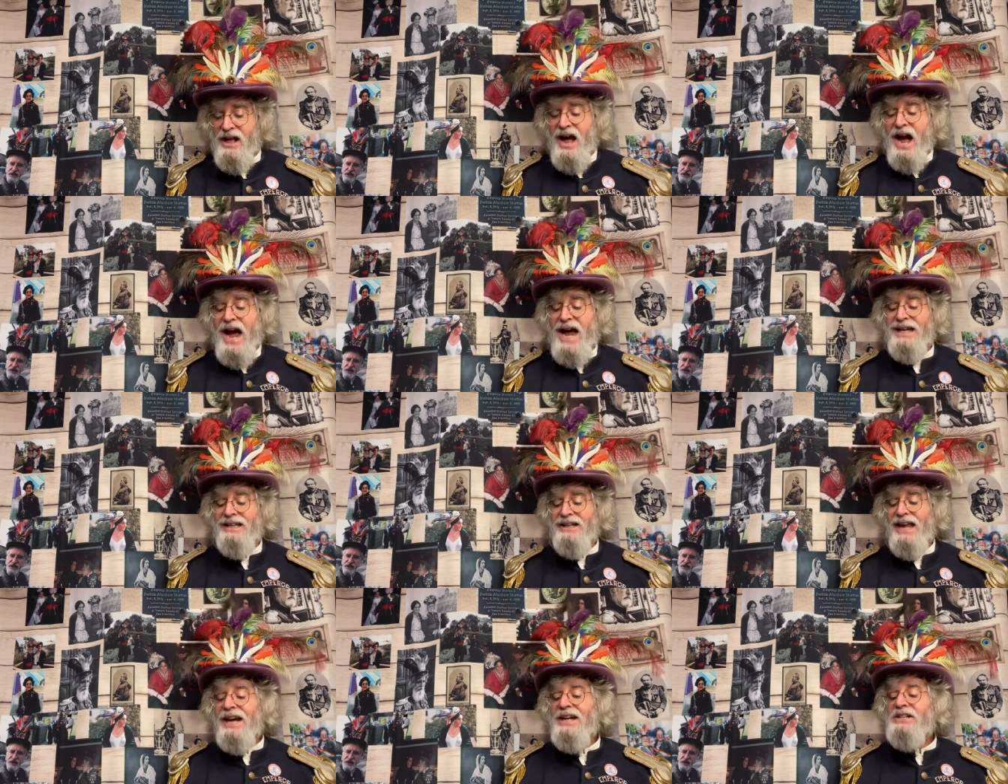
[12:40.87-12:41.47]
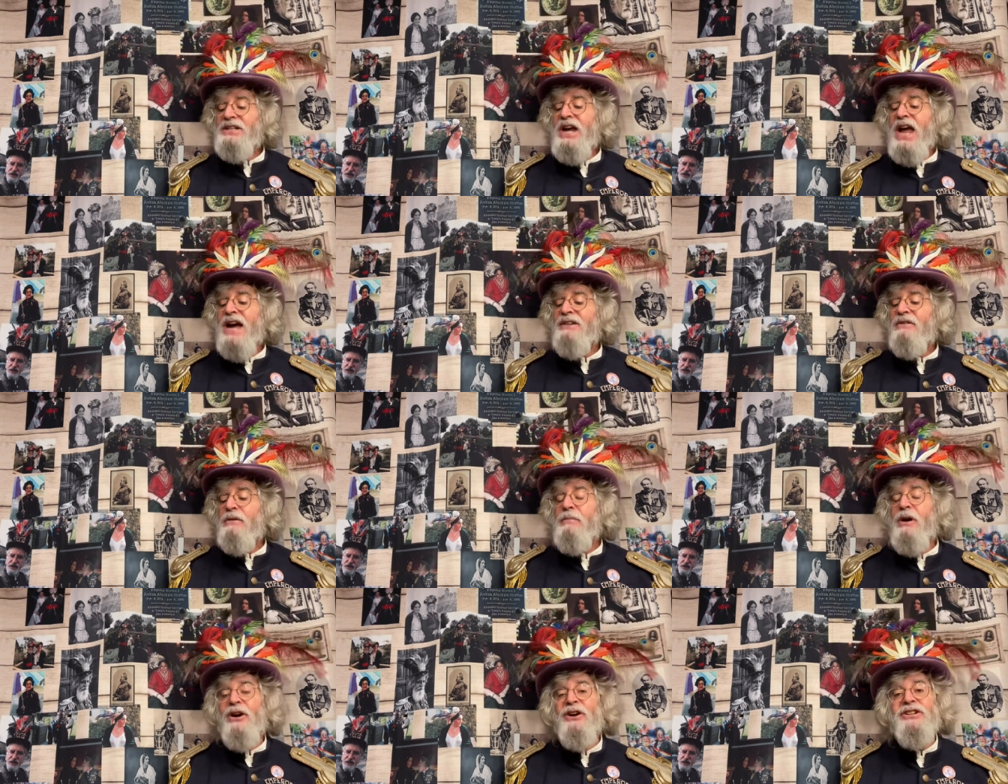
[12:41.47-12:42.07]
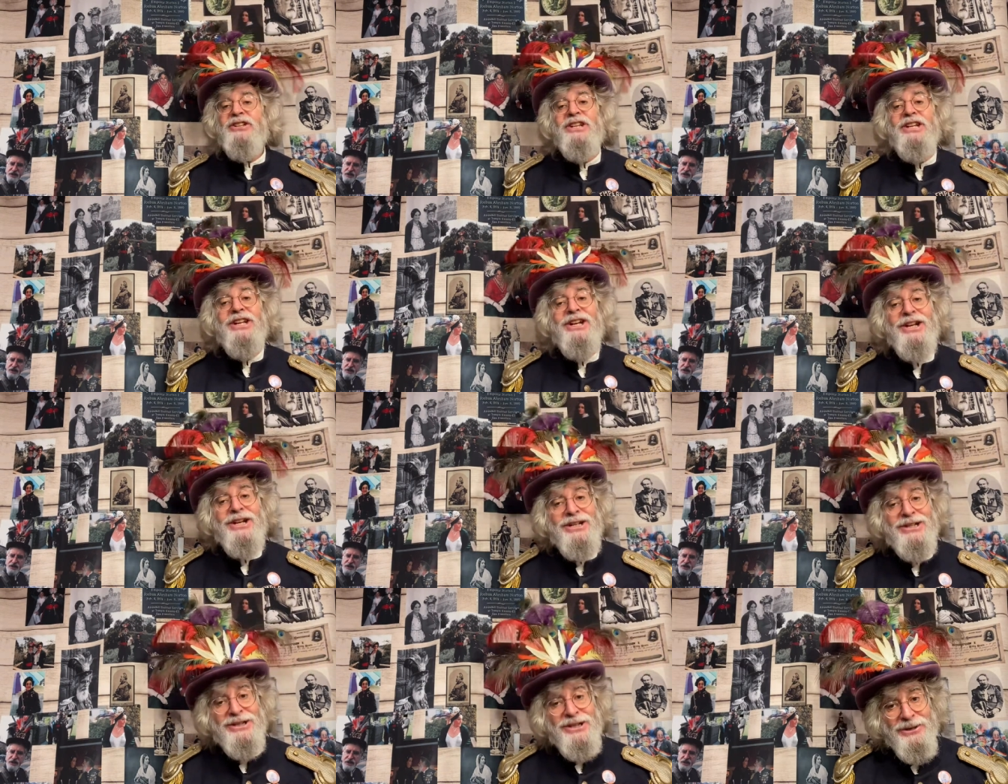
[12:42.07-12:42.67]
I'd like to have a
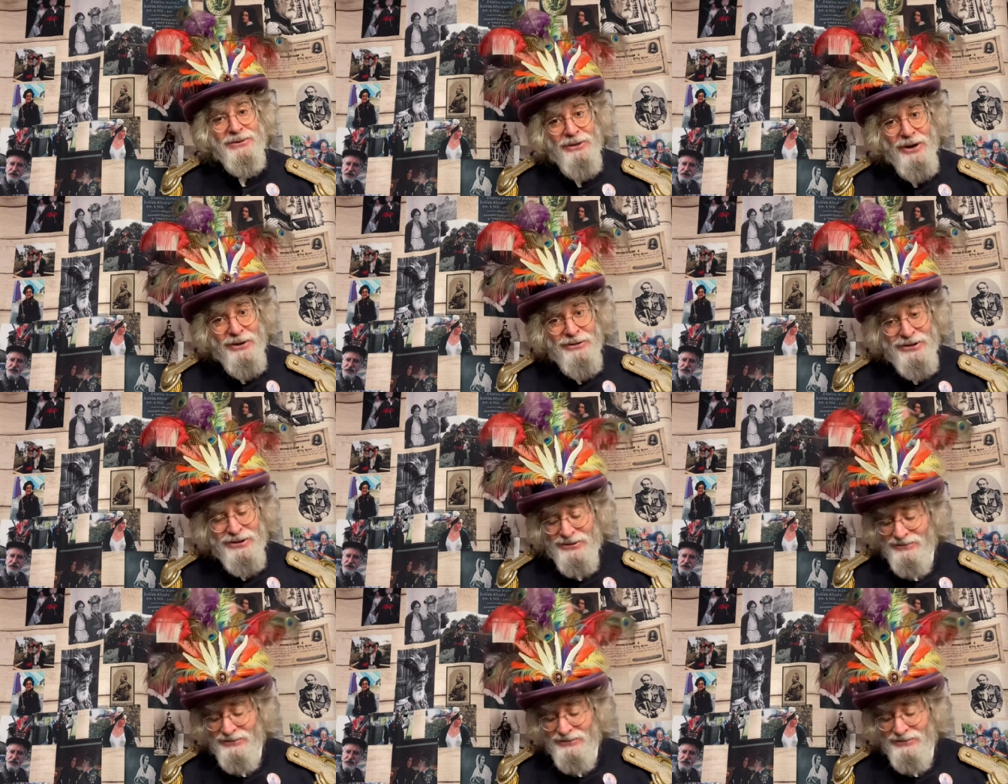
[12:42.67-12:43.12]
martini, she wrote.